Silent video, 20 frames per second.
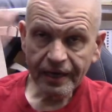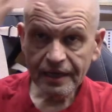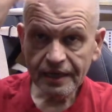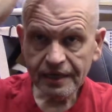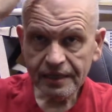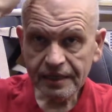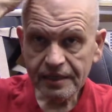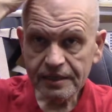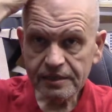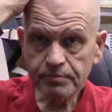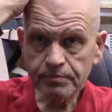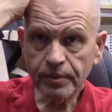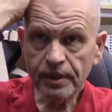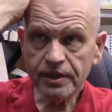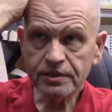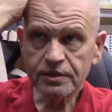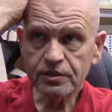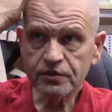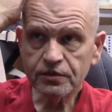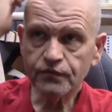He's
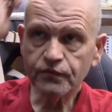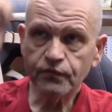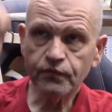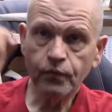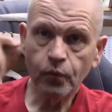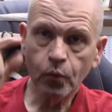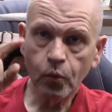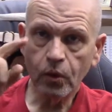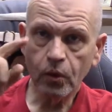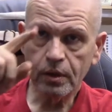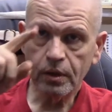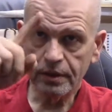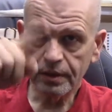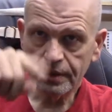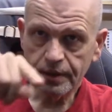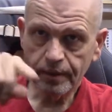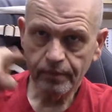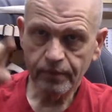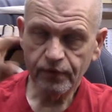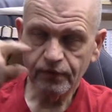Buttons Four,
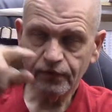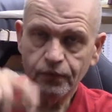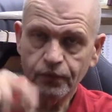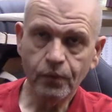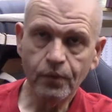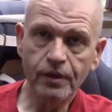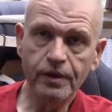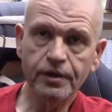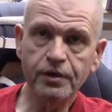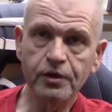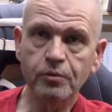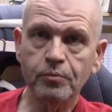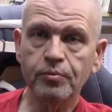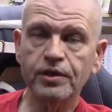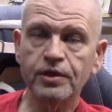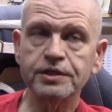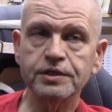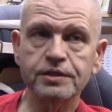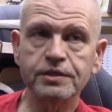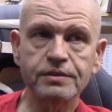number four, your
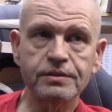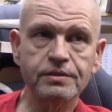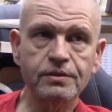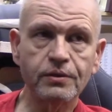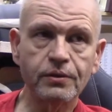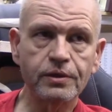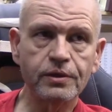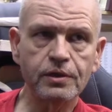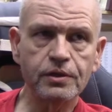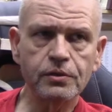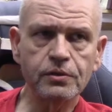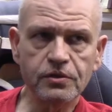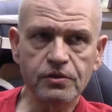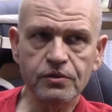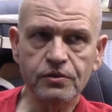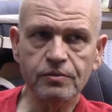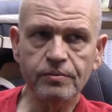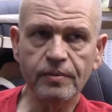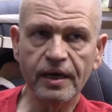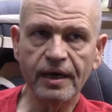britches on
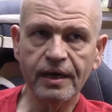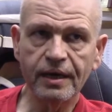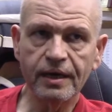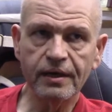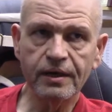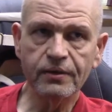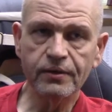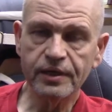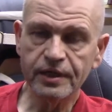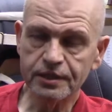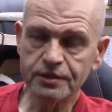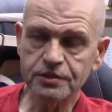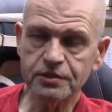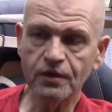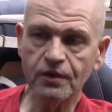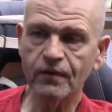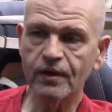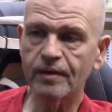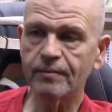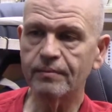YouTube and on
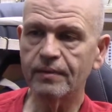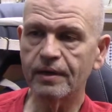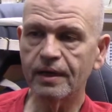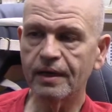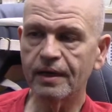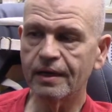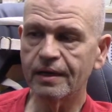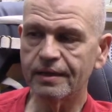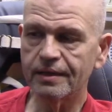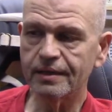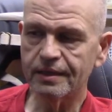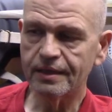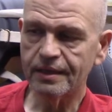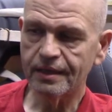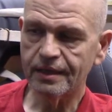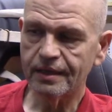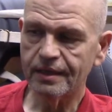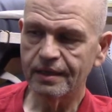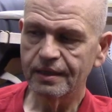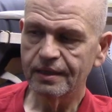Instagram, and
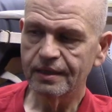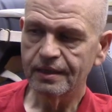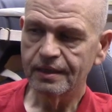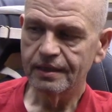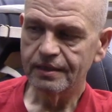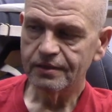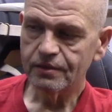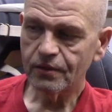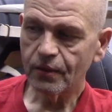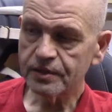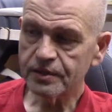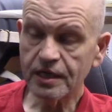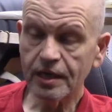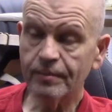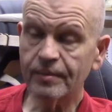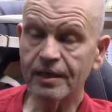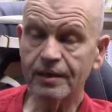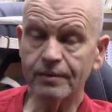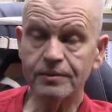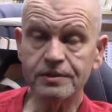uh, always
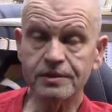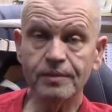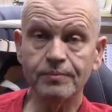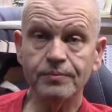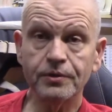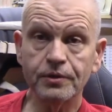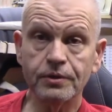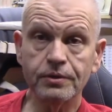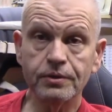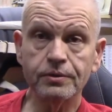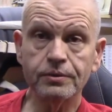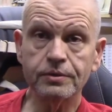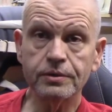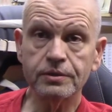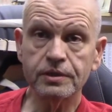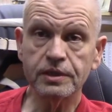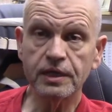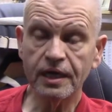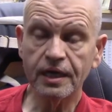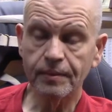coming out with something new. So
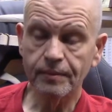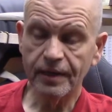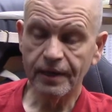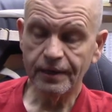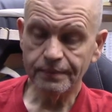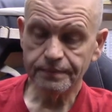check him out.